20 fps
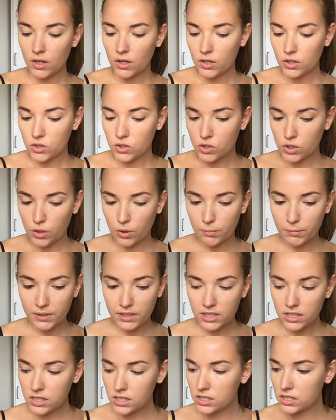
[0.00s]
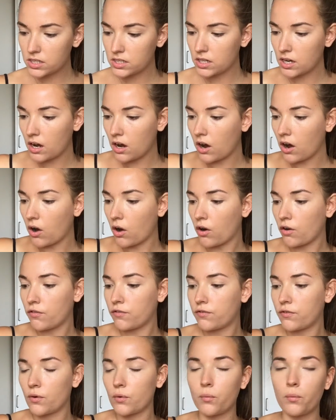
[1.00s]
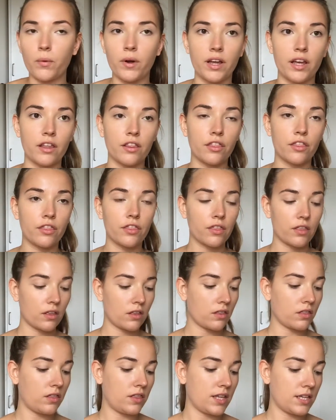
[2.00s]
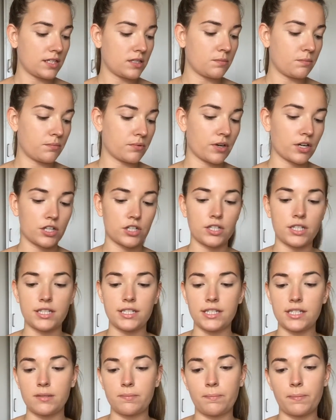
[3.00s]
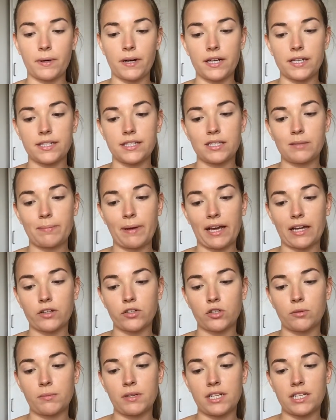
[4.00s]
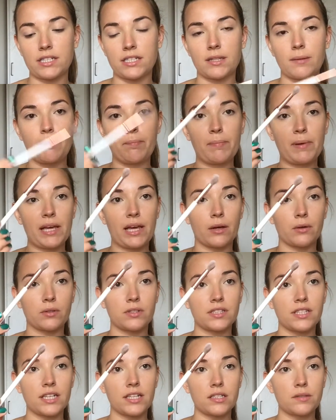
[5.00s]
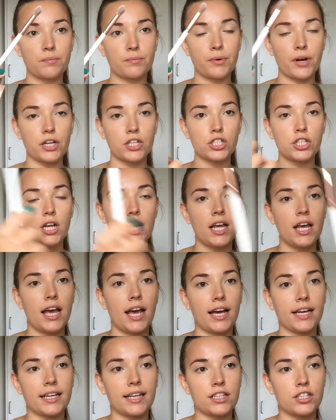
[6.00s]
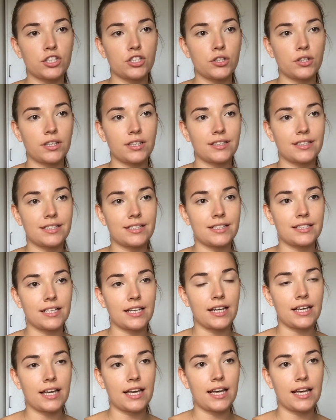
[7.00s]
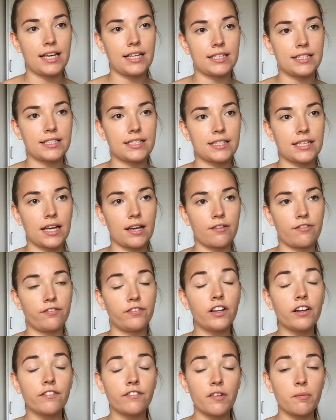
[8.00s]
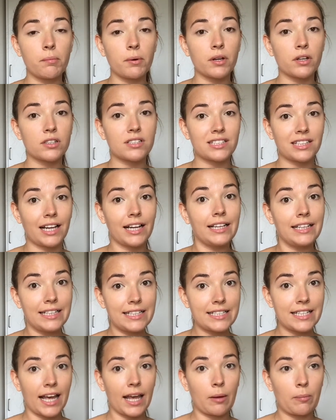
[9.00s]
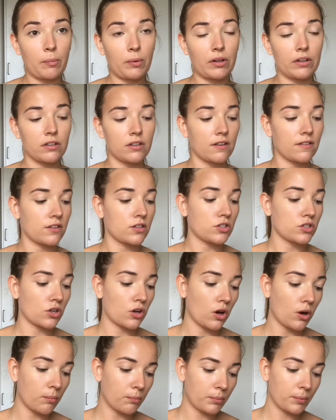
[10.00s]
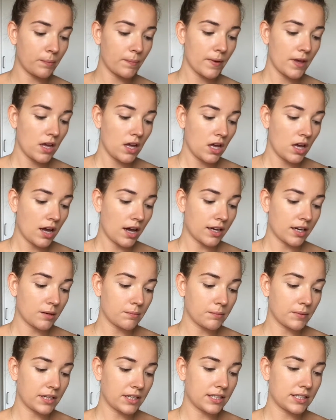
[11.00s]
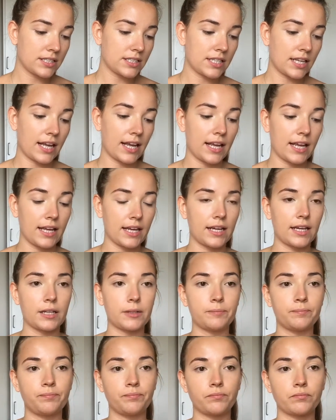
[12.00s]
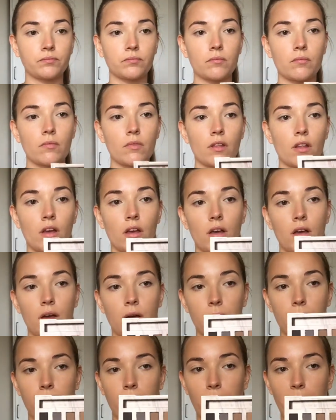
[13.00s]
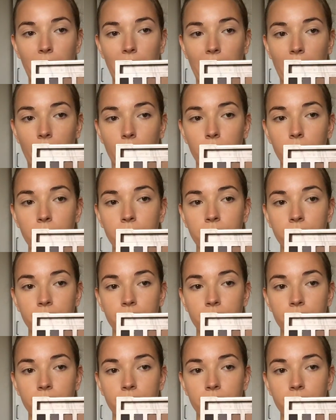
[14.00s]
So I'm going to start off with this brush. This is by Spectrum, and it's the B06 brush, and as you can see, it's fluffy but slightly tapered at the top. And I'm going to take blow